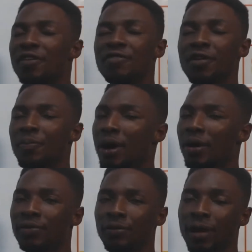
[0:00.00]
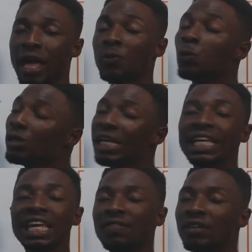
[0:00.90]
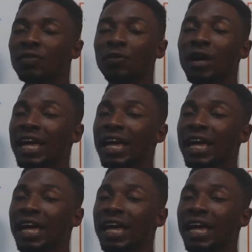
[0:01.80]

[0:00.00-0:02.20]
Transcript: very powerful and wouldn't give in for